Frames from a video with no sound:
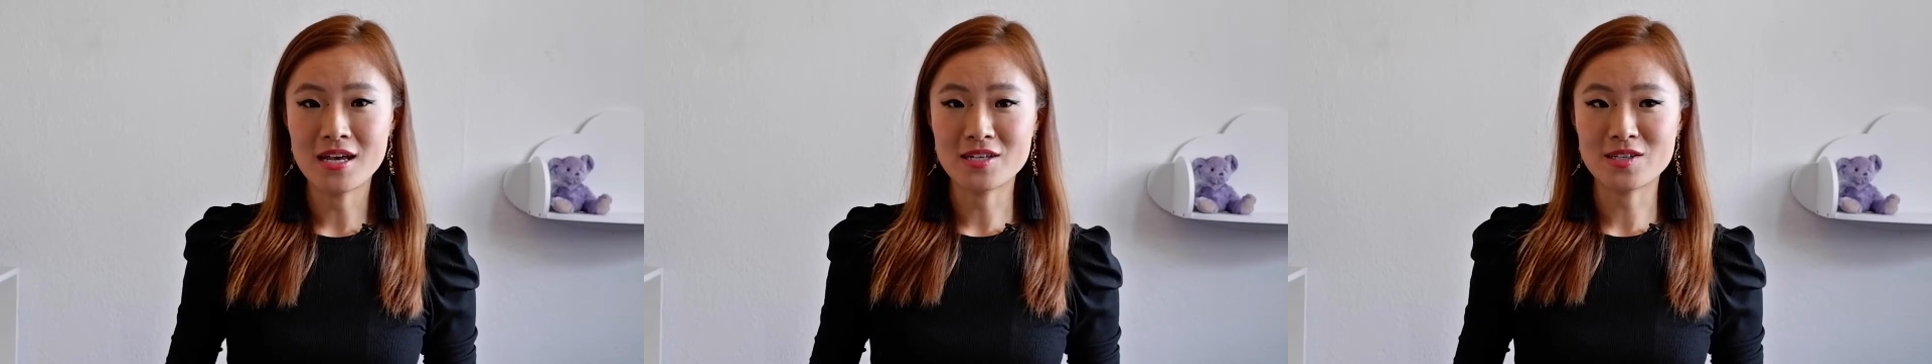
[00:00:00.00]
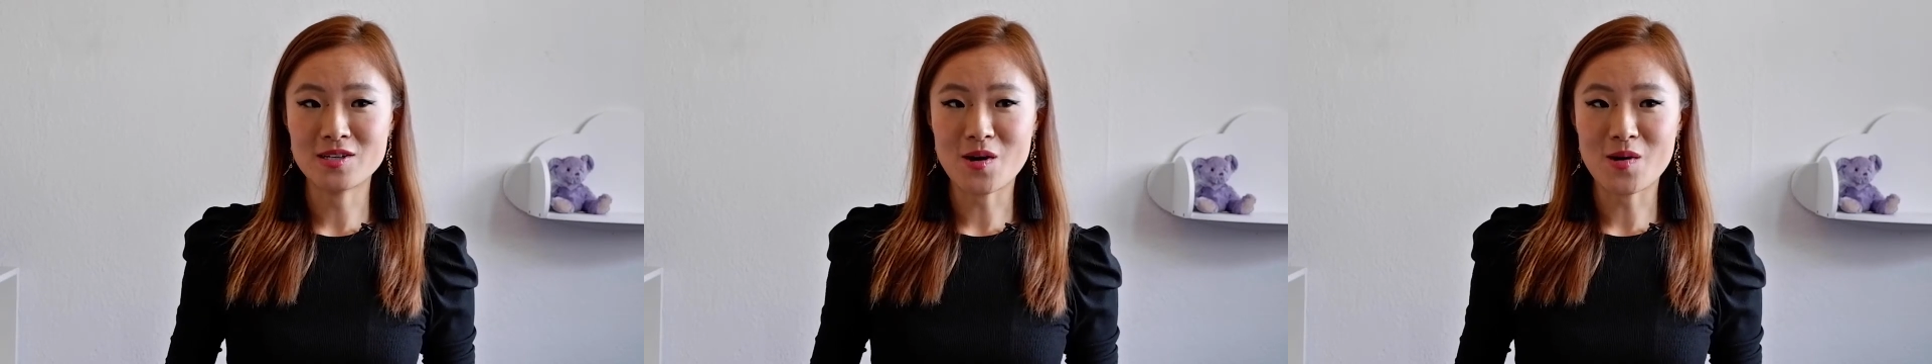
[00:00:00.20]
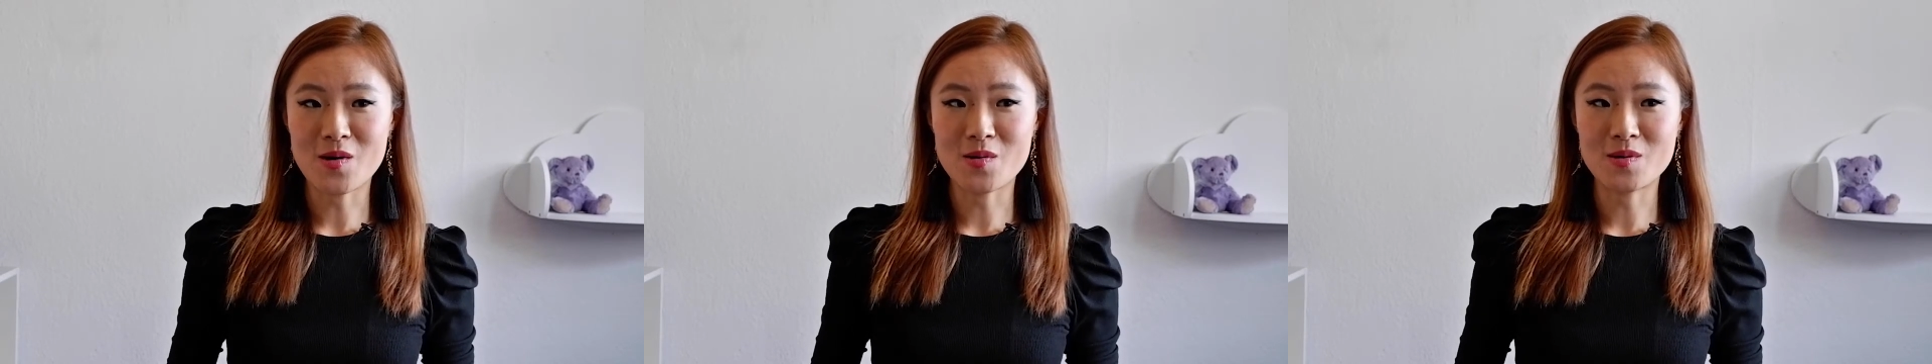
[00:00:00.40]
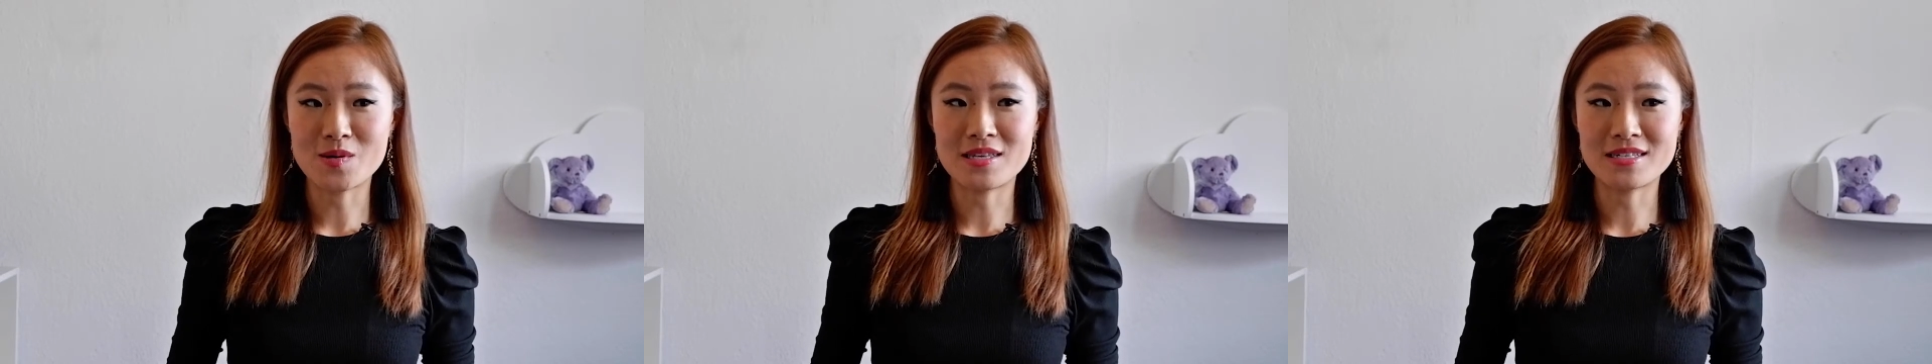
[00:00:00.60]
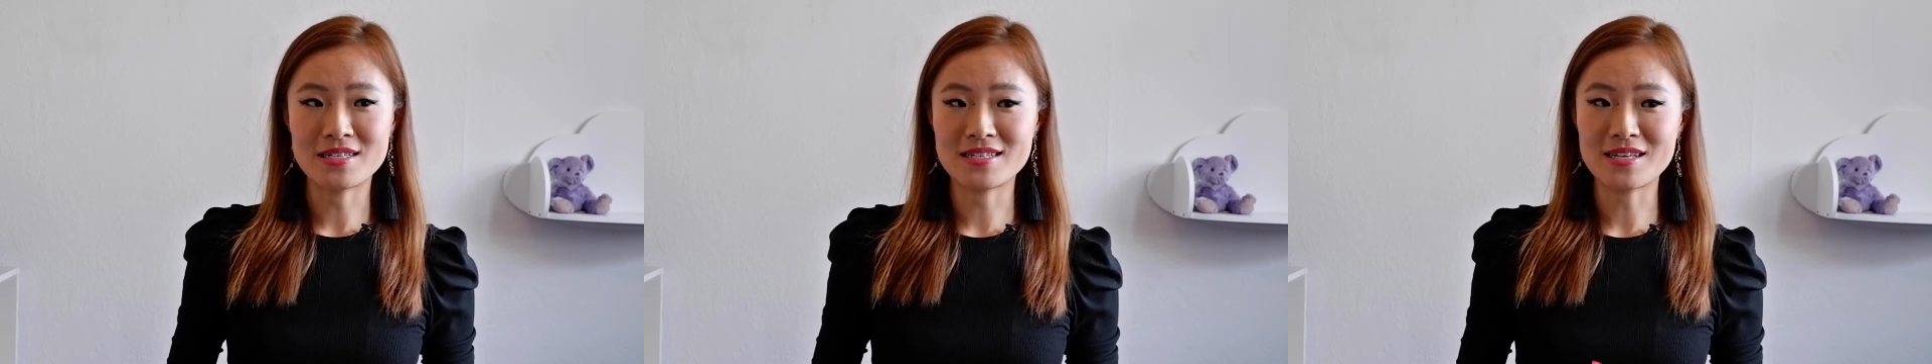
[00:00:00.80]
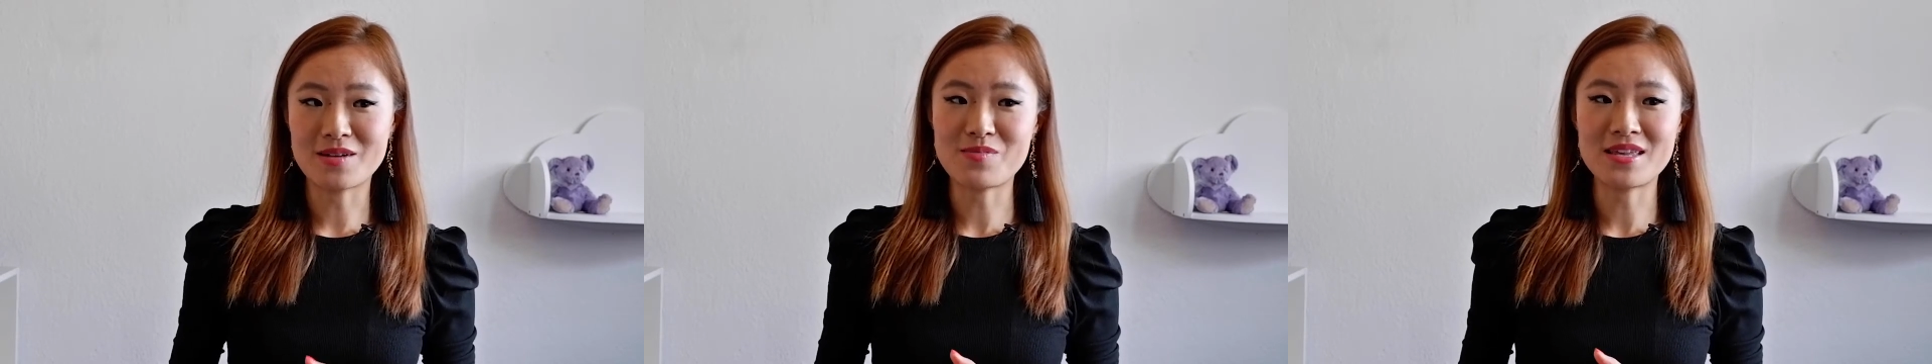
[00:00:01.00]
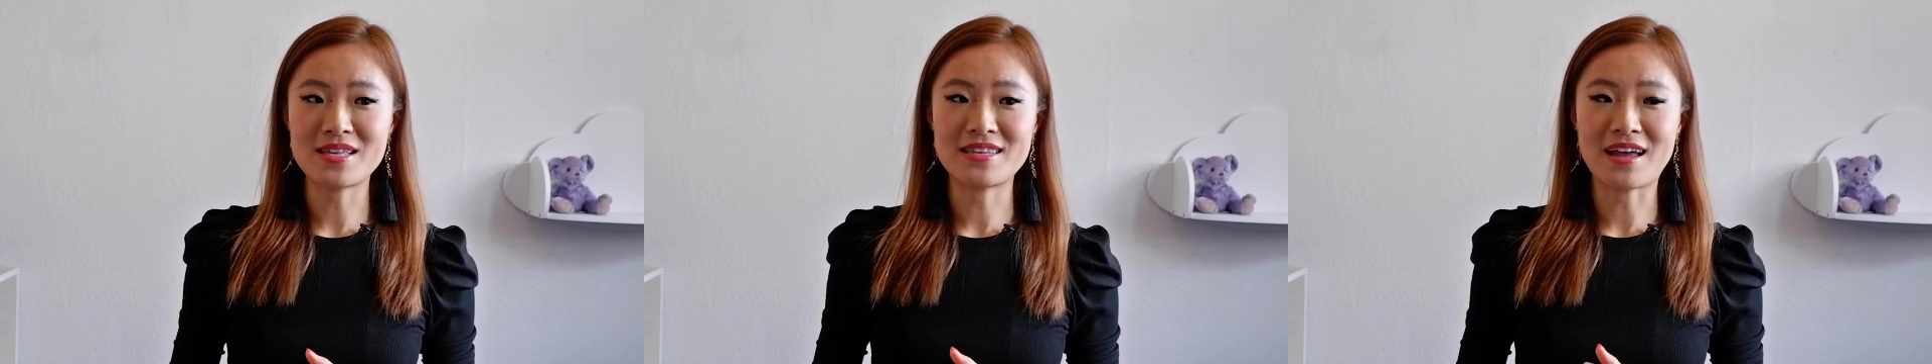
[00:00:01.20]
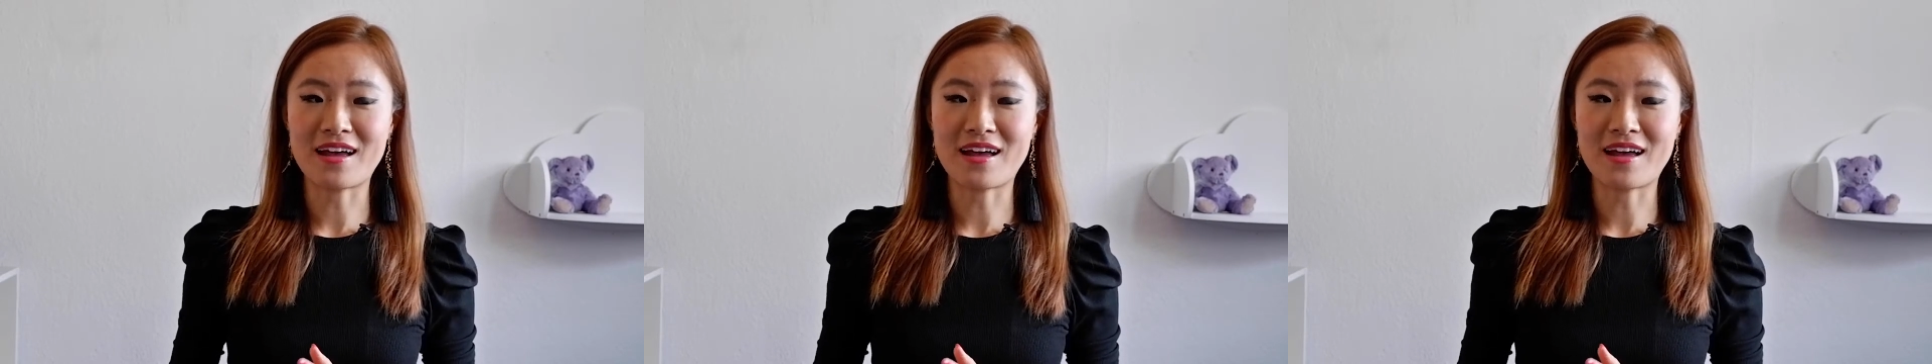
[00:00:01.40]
So this is something